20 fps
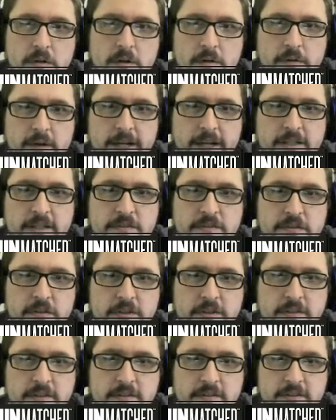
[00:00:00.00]
Alright, so
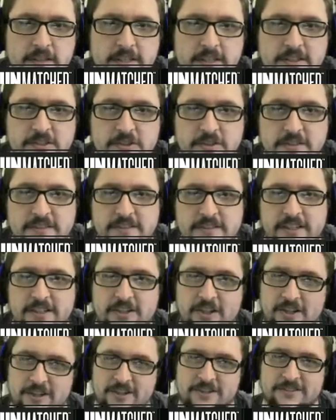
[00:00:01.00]
this is an interesting
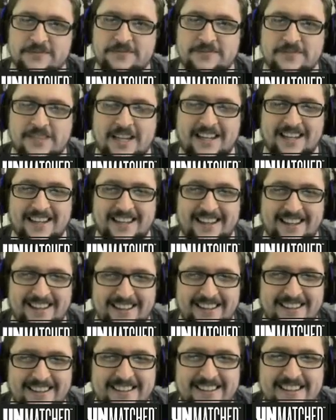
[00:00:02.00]
card.
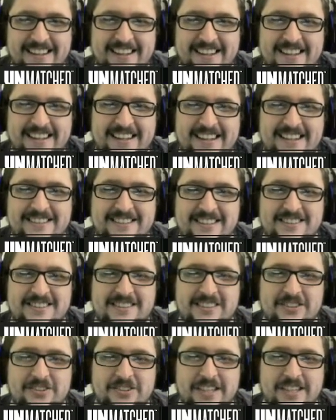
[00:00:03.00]
It
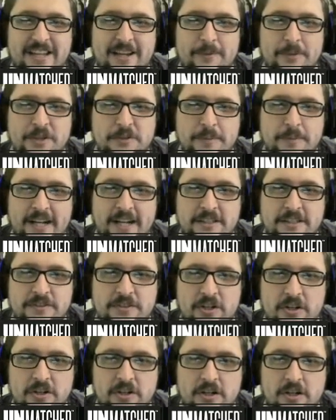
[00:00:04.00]
does 0 damage, but I
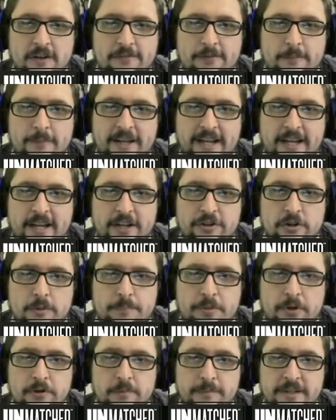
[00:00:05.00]
discard a card from my hand. Your
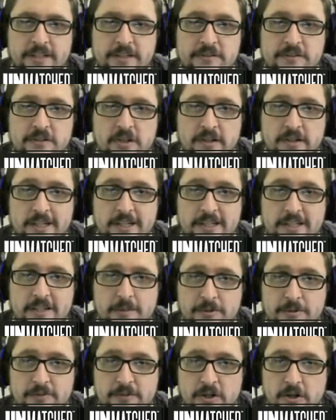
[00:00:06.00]
opponent may discard any
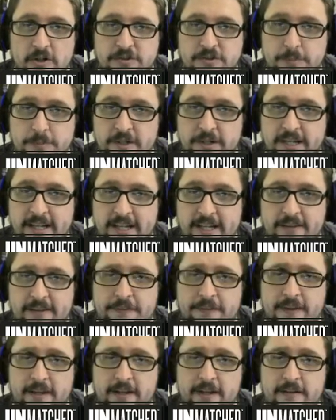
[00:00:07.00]
number of cards from their
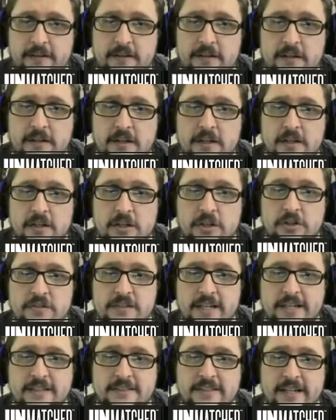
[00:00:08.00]
hand. Then you
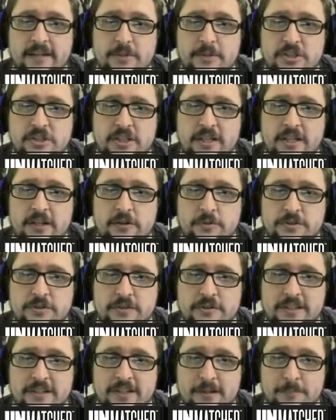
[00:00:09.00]
take damage equal
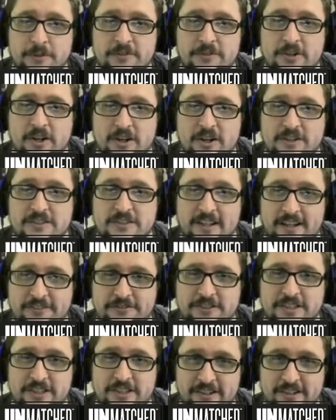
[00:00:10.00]
to the number of cards
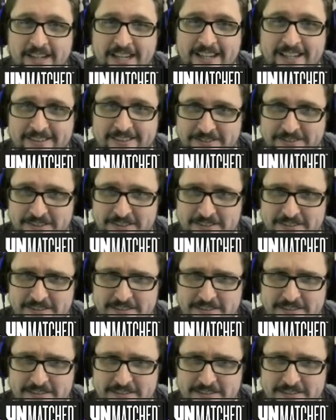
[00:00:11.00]
left in your hand.